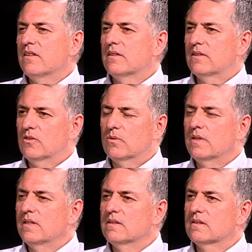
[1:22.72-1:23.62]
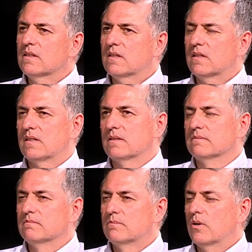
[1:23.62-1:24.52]
the stories are
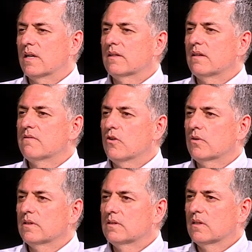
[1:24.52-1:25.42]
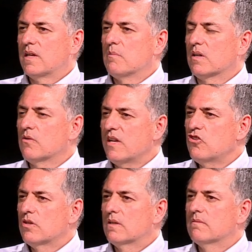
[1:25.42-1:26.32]
broadly focused on
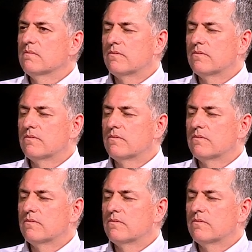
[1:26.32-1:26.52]
immigration,